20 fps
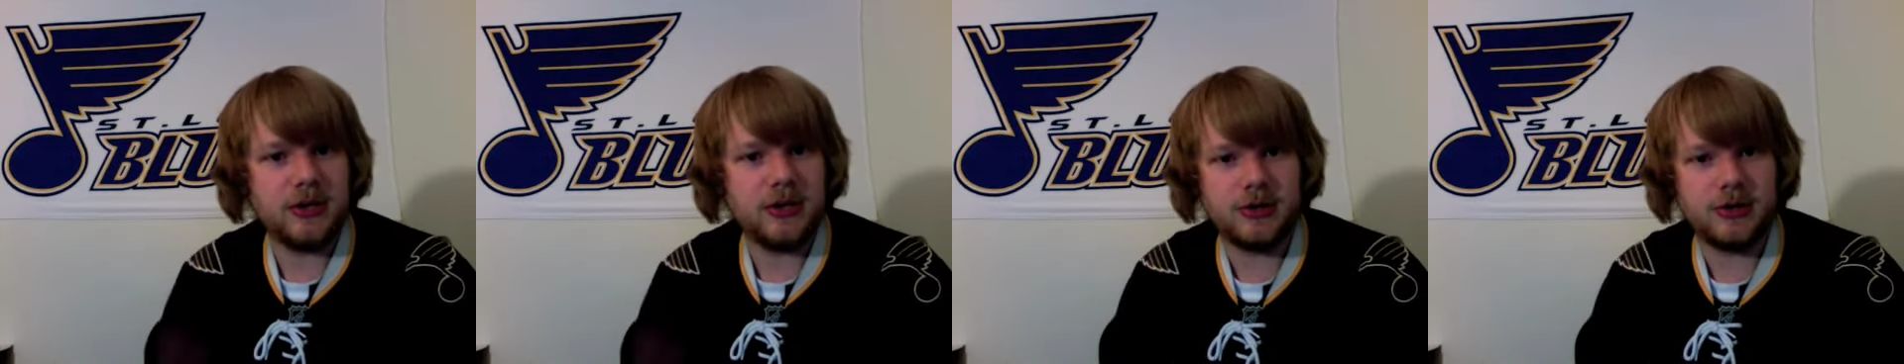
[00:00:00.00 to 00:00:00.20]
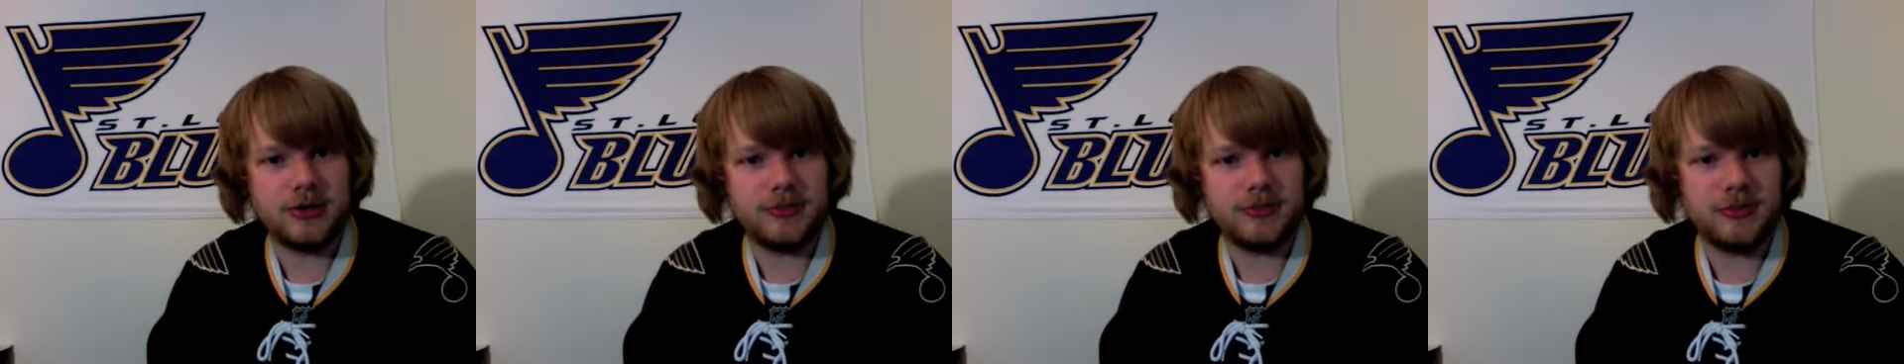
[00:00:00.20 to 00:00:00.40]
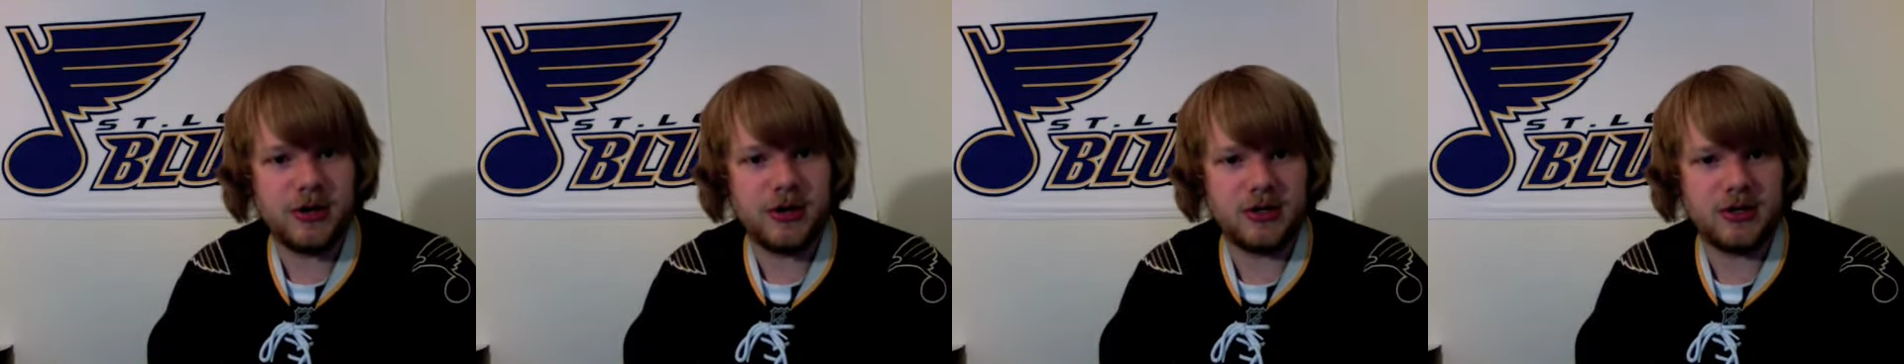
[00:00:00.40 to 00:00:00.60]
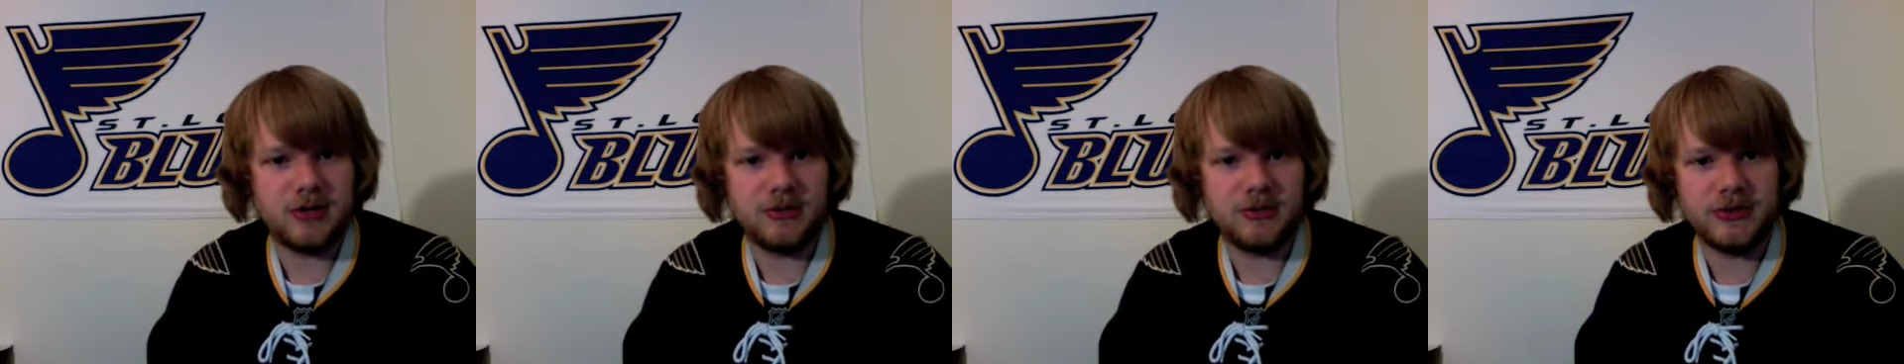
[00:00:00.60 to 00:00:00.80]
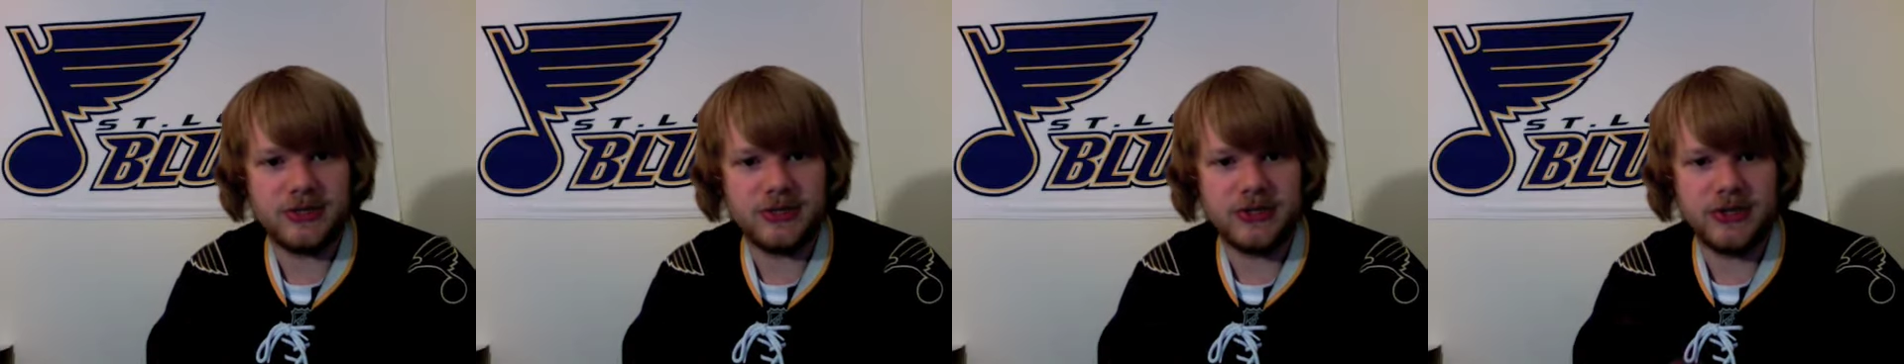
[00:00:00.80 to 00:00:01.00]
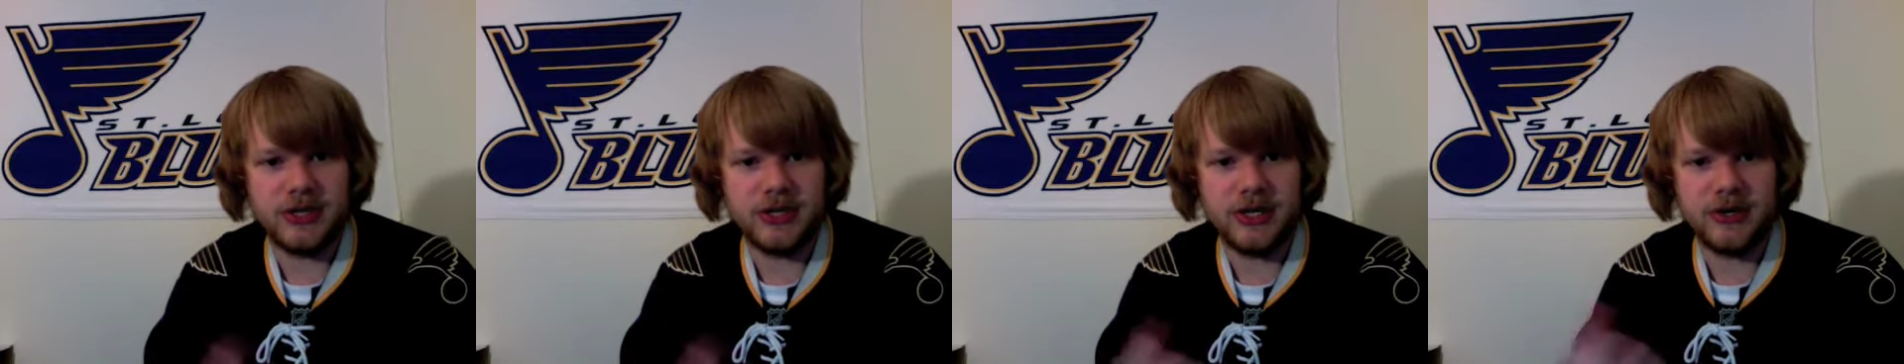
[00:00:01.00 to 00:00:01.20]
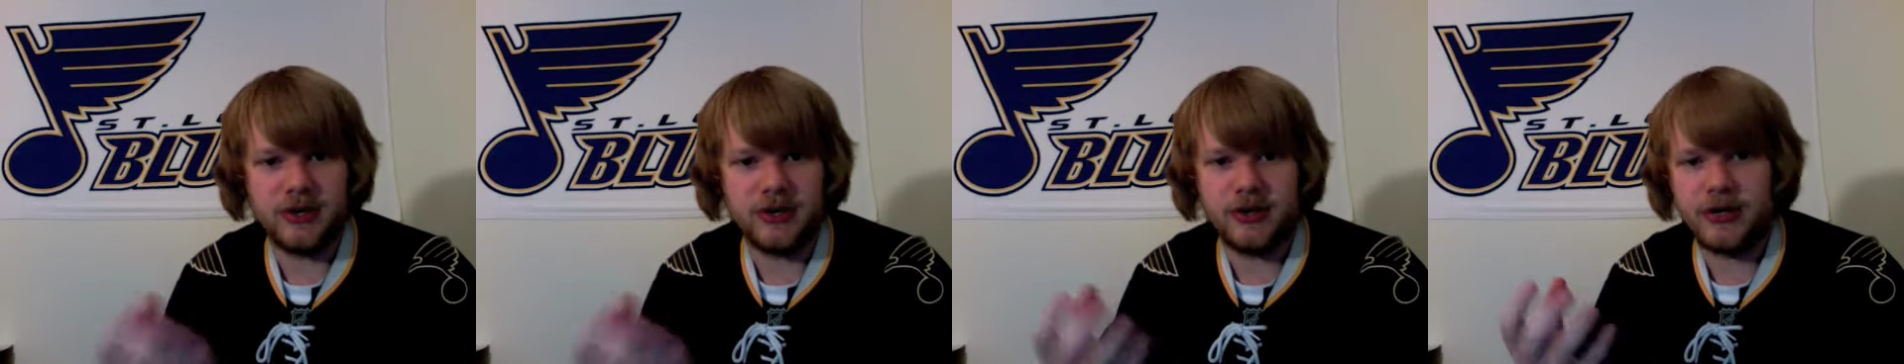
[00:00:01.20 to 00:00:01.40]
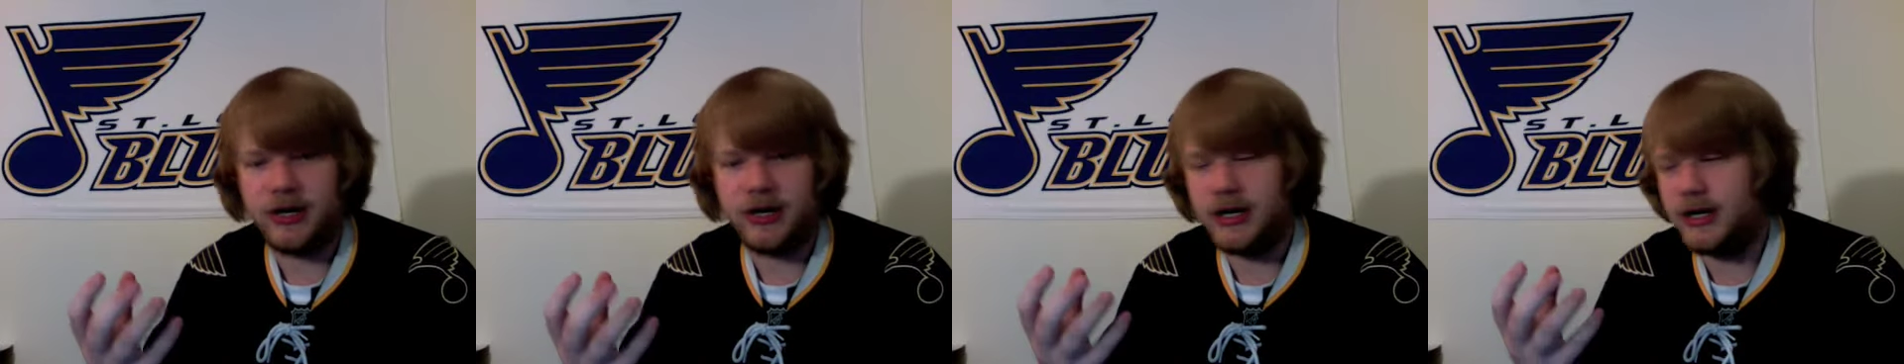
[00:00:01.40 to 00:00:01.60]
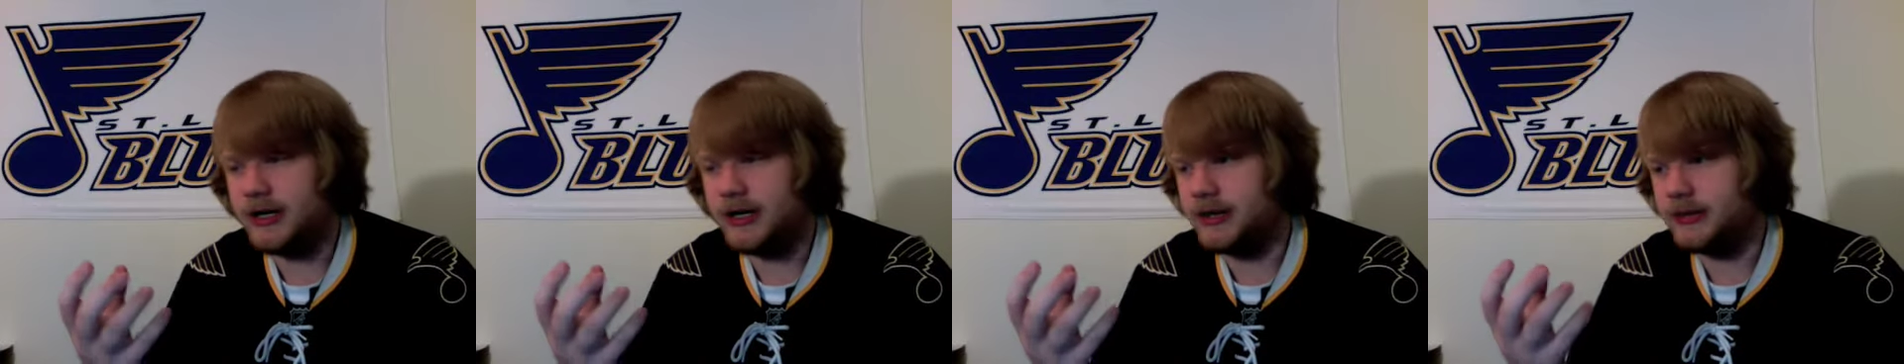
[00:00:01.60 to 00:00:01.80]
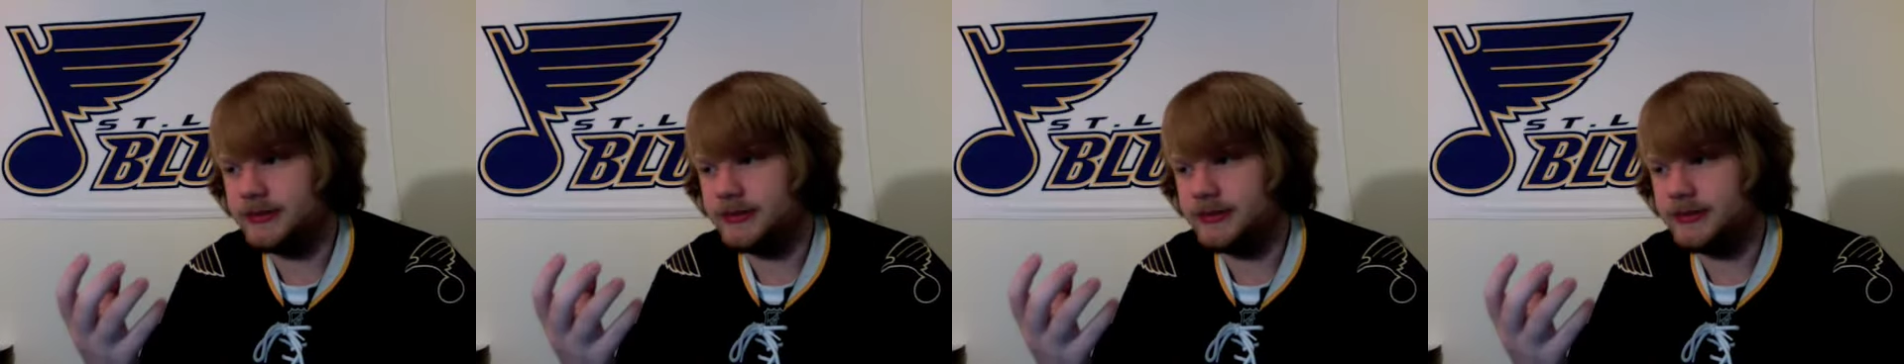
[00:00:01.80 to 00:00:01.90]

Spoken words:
Chris Pronger was the leader.